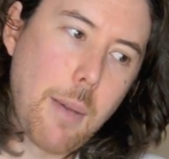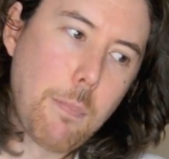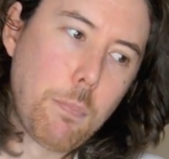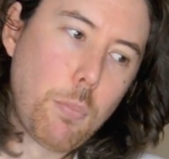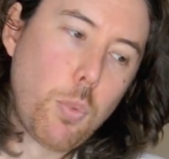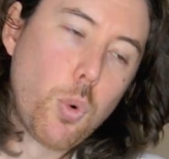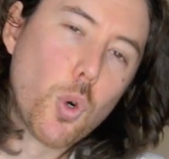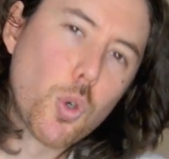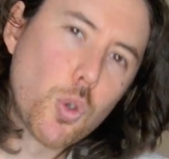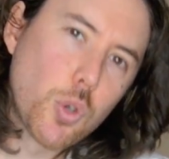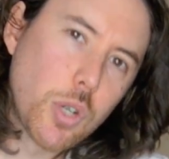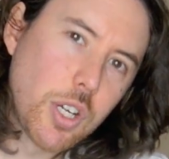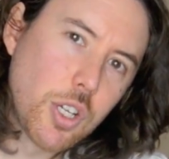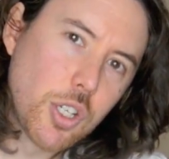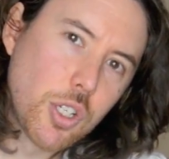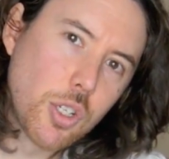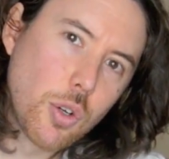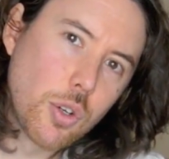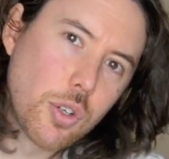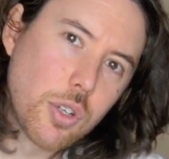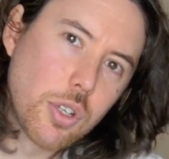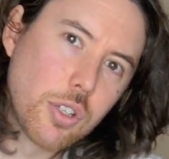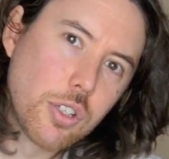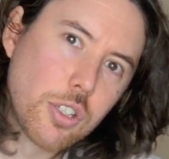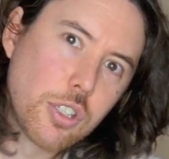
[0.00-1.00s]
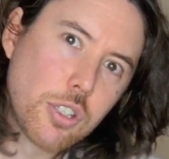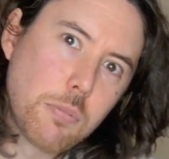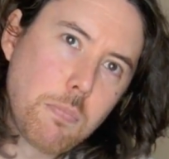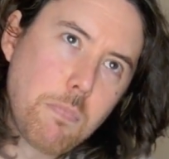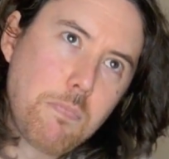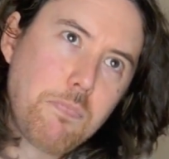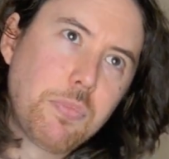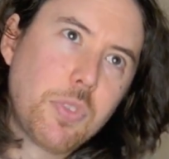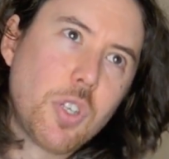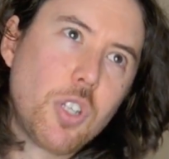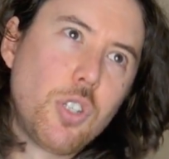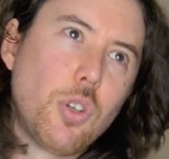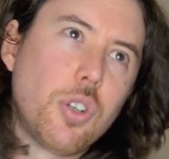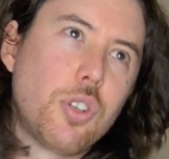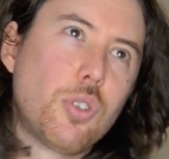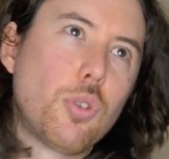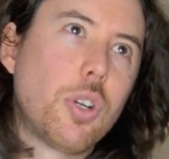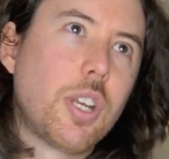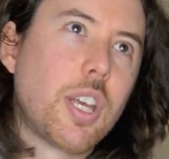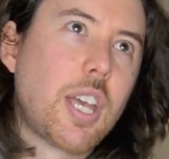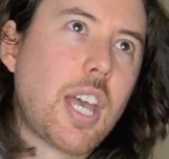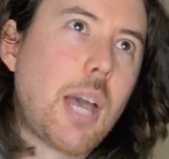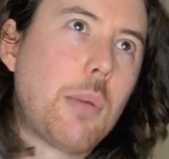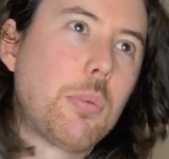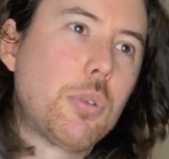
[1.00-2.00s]
portrait shooters, you're
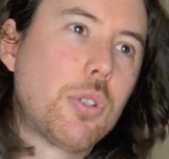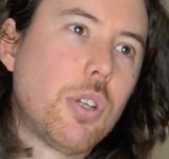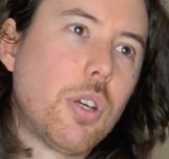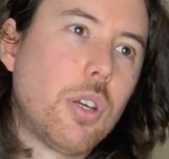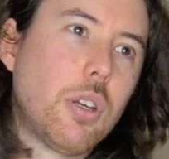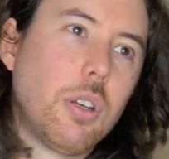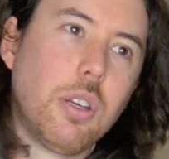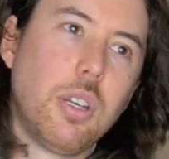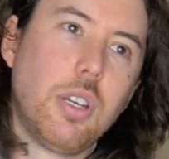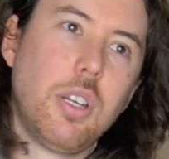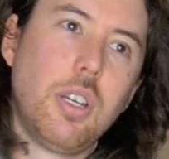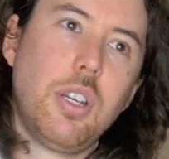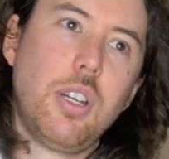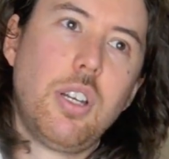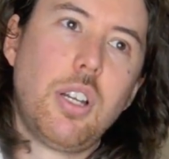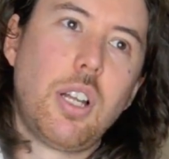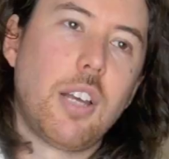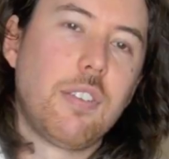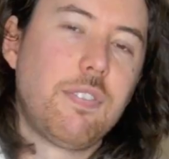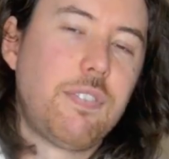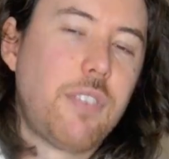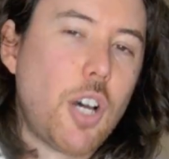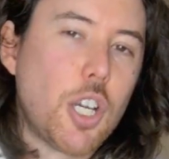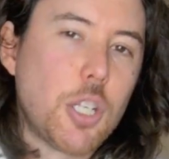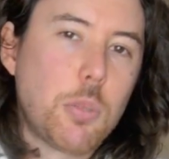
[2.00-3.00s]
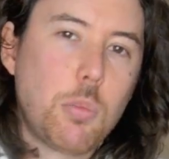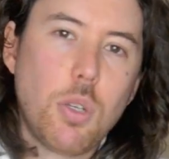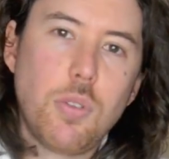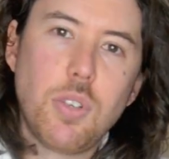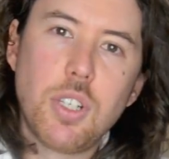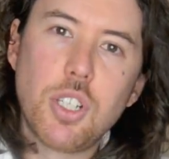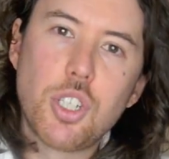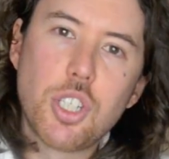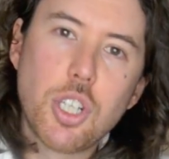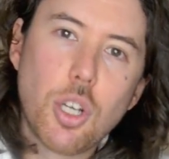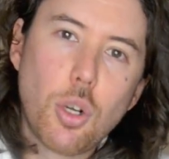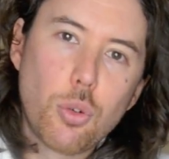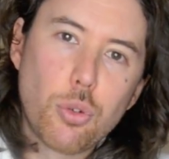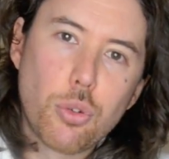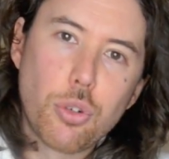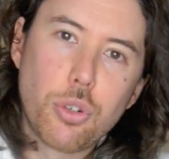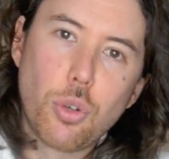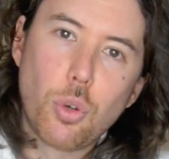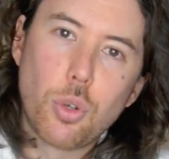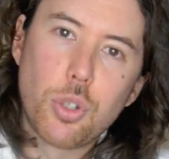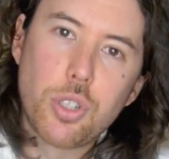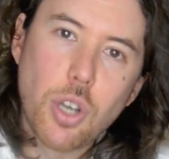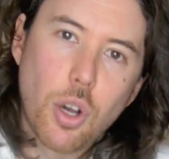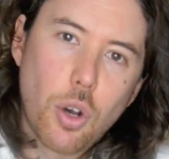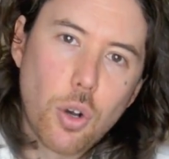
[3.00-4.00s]
trying to capture like fast-moving children
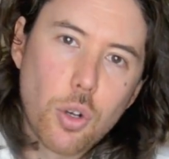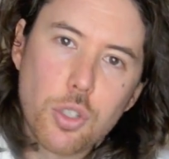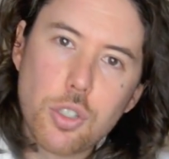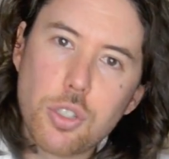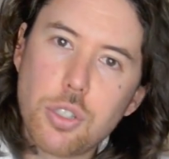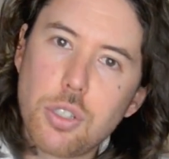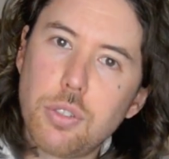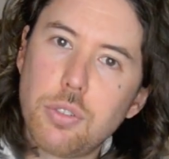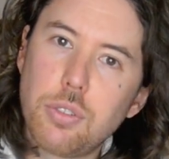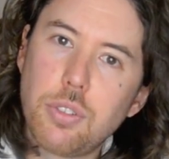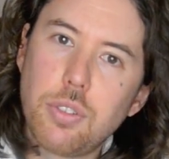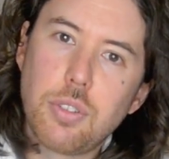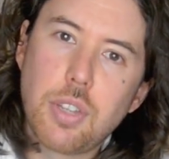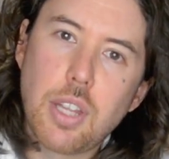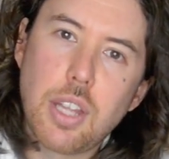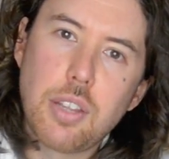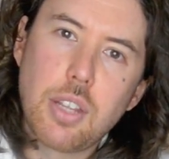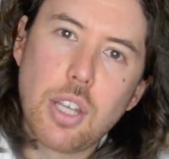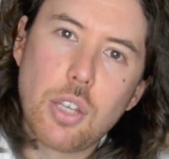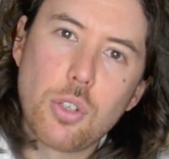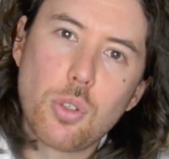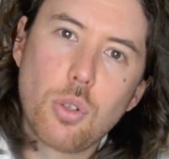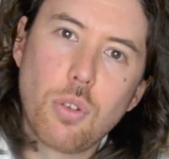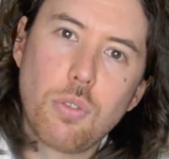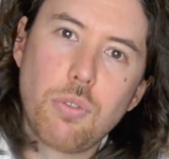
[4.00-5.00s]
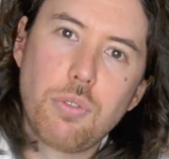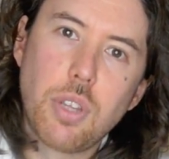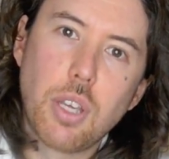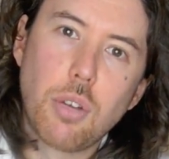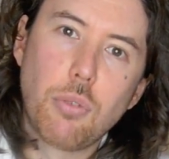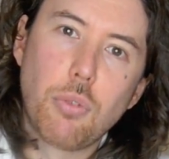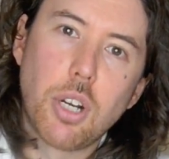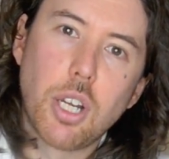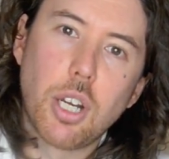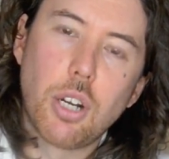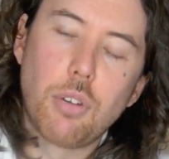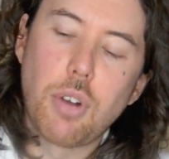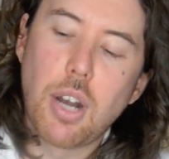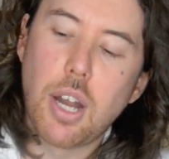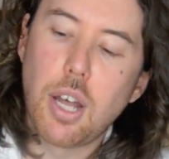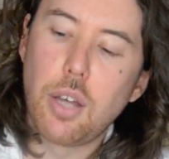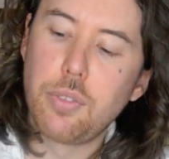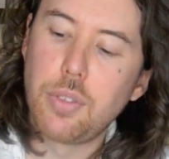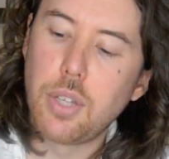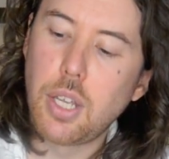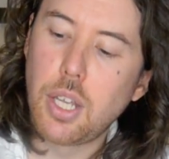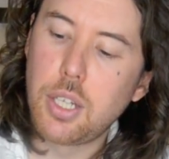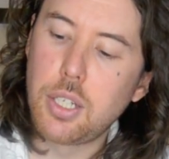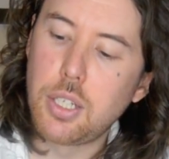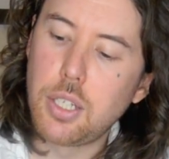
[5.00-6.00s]
or dogs and that sort of thing running
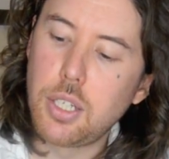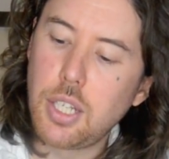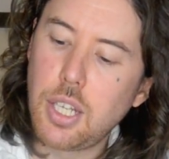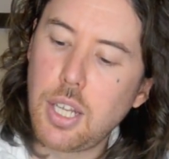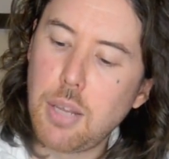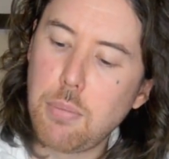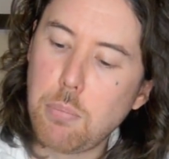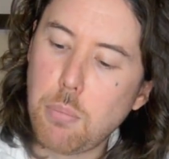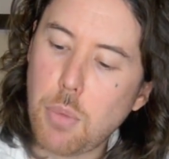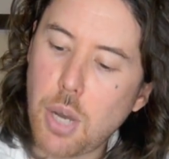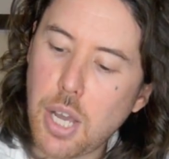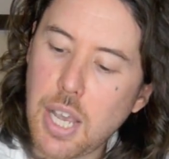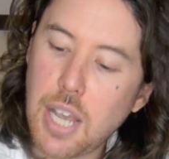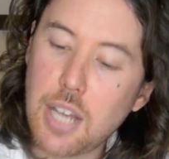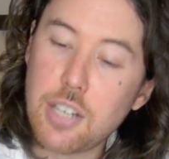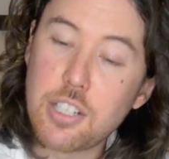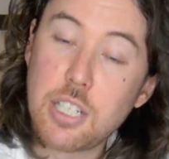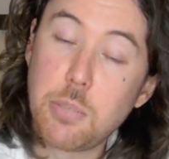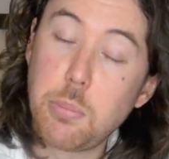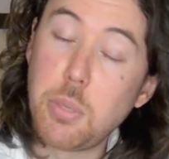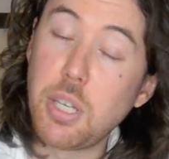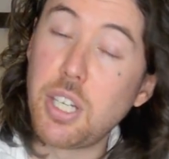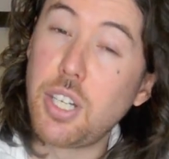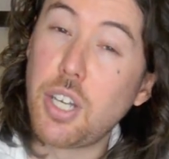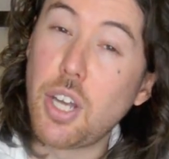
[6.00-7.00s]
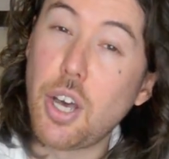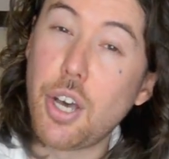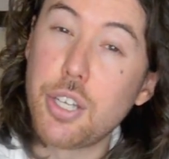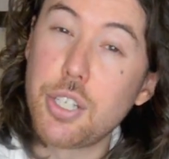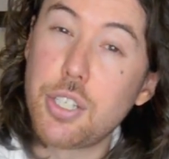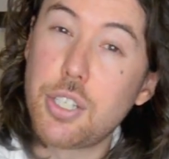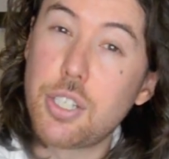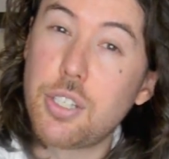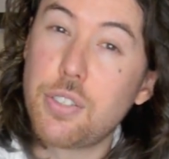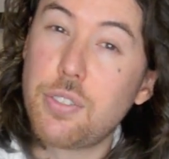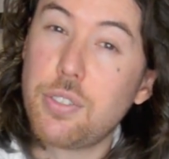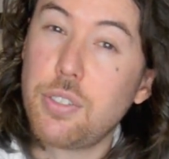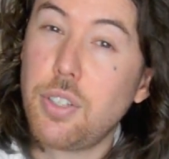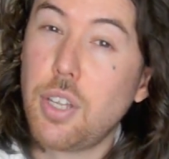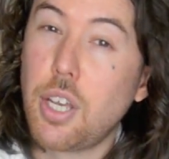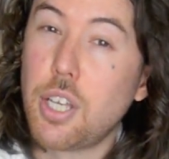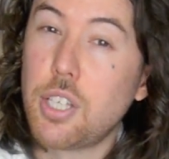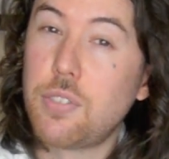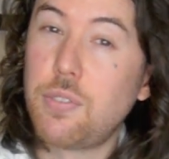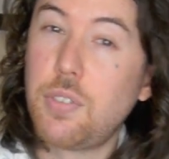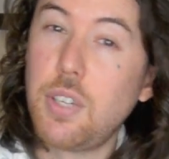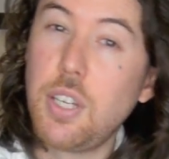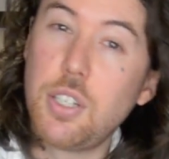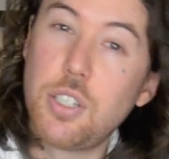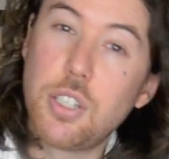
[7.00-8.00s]
around, then it might actually be a
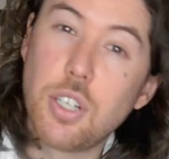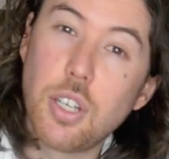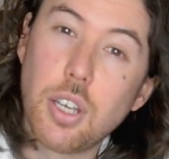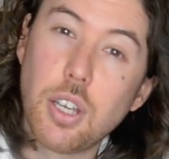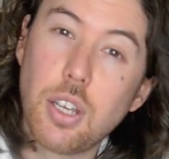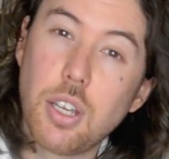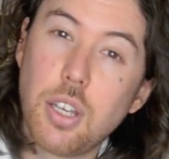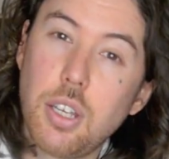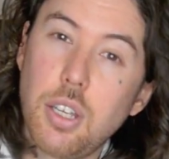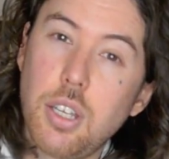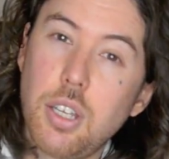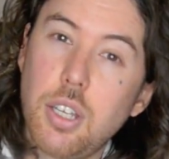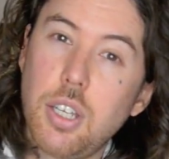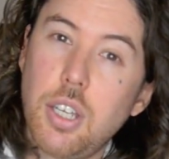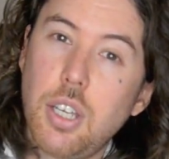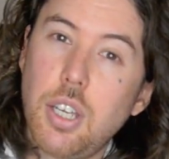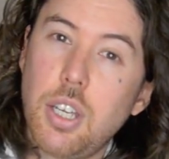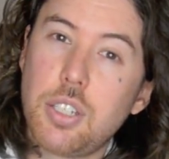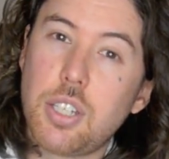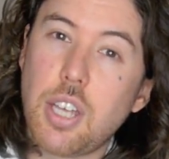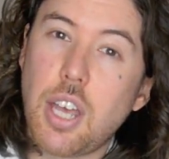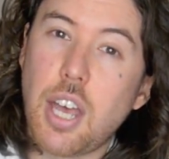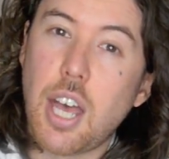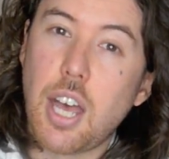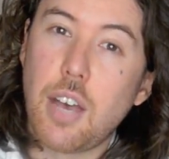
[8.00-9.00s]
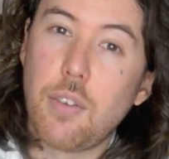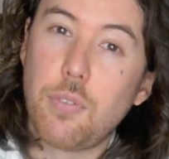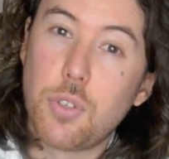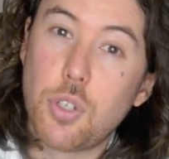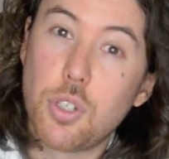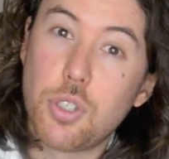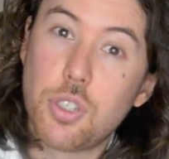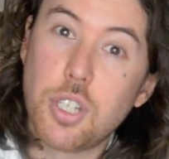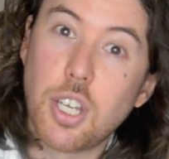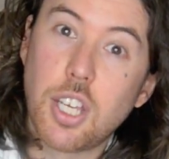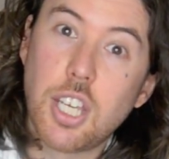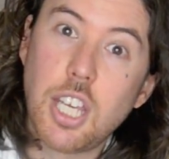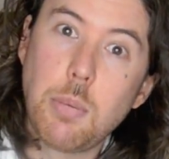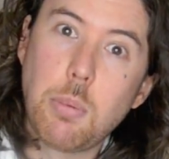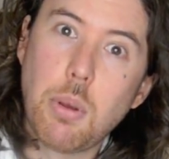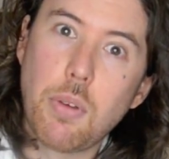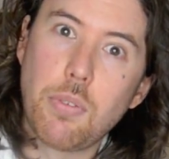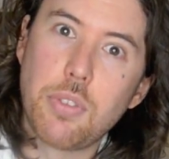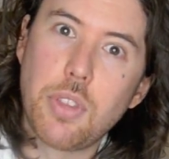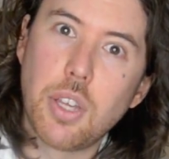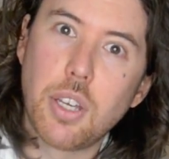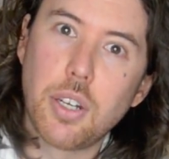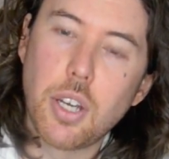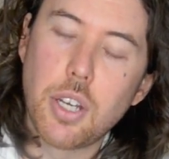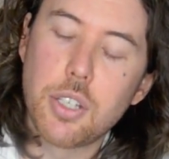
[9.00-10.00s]
nice feature to have, just to keep
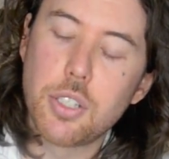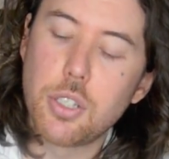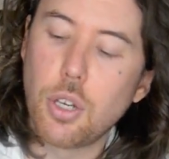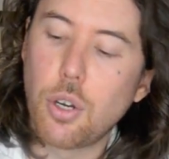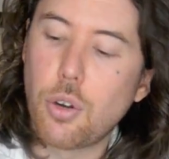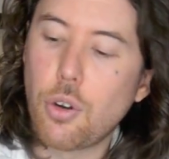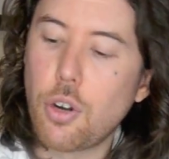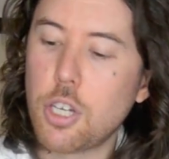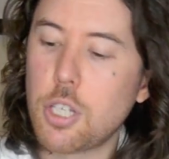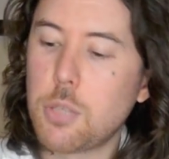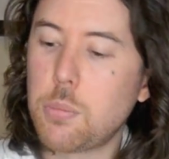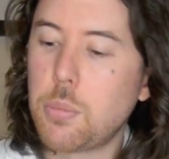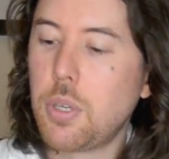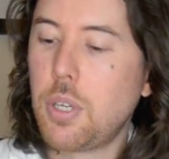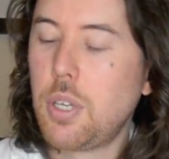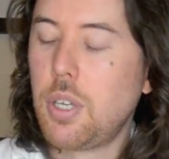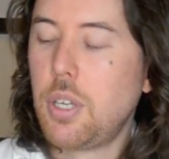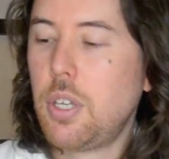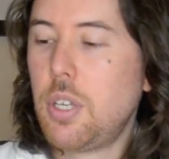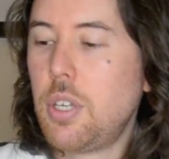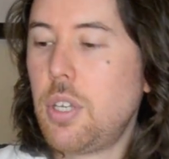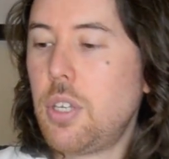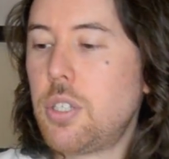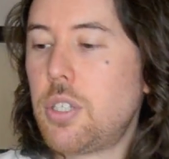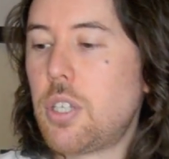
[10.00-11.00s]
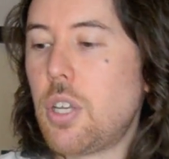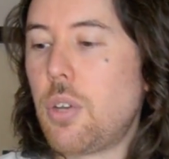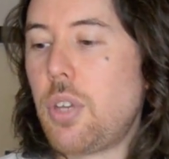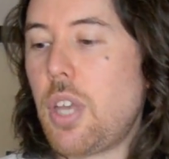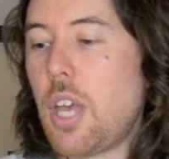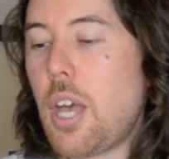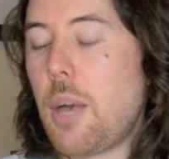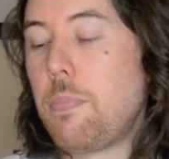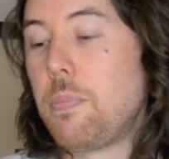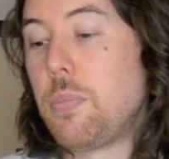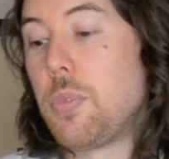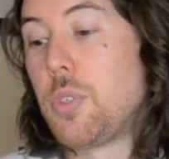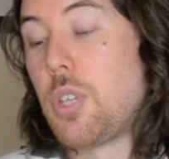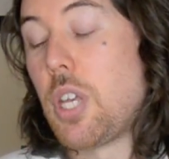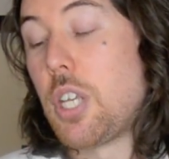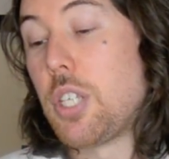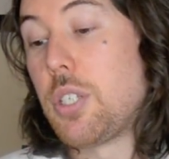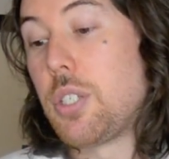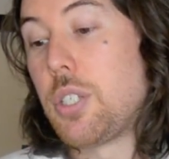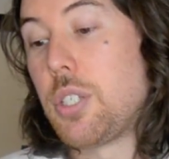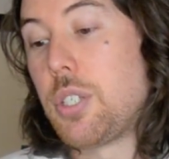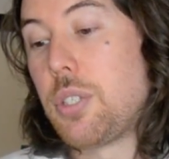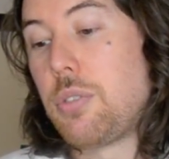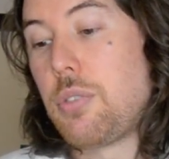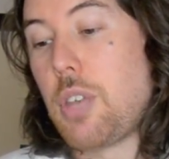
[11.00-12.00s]
everything nice and crisp. So yeah, so
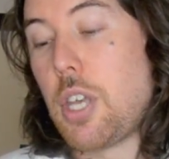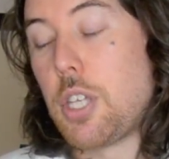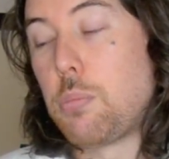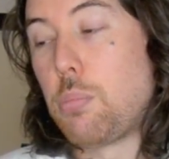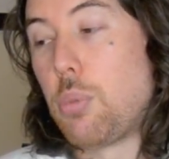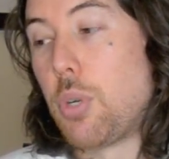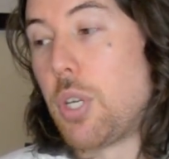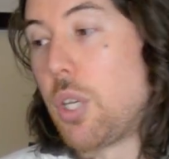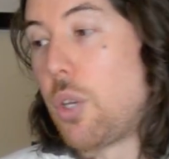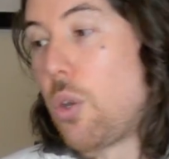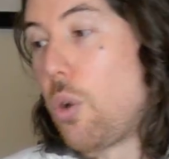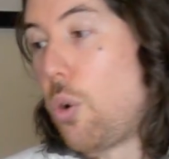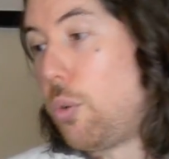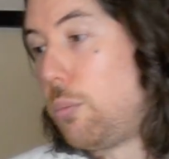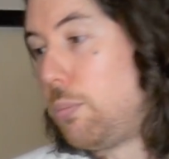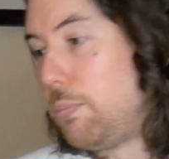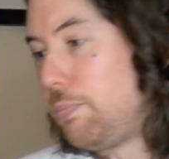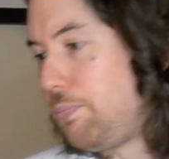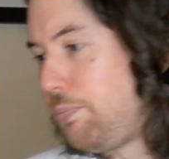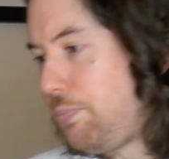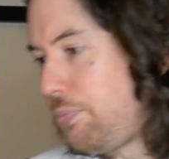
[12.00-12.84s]
that's pretty cool.